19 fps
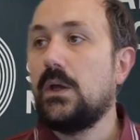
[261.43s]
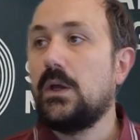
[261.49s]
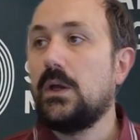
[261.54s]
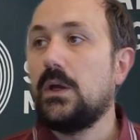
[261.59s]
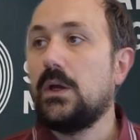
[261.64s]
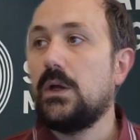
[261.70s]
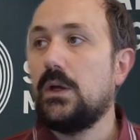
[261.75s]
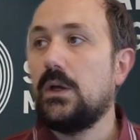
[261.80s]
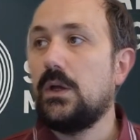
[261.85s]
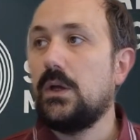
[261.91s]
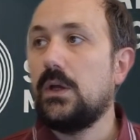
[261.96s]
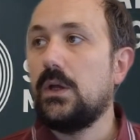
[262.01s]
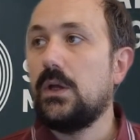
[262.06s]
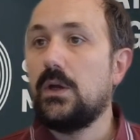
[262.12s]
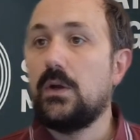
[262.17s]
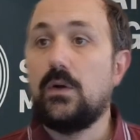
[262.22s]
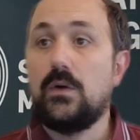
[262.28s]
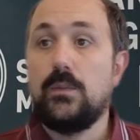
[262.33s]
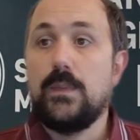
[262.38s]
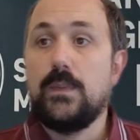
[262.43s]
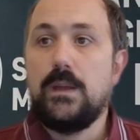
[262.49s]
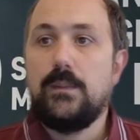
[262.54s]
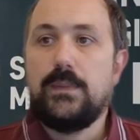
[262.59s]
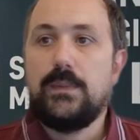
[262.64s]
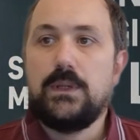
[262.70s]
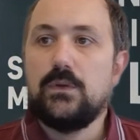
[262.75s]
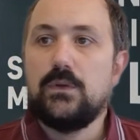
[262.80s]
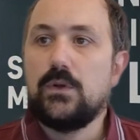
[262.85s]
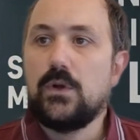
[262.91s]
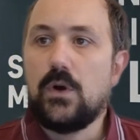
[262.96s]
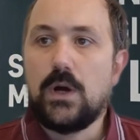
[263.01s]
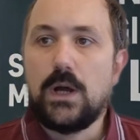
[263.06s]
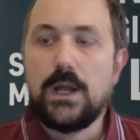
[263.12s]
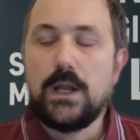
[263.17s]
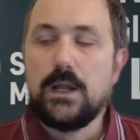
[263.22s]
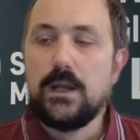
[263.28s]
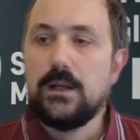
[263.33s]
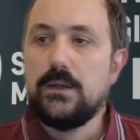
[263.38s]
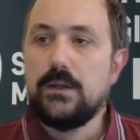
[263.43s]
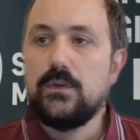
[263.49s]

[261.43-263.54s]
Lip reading: Or maybe, I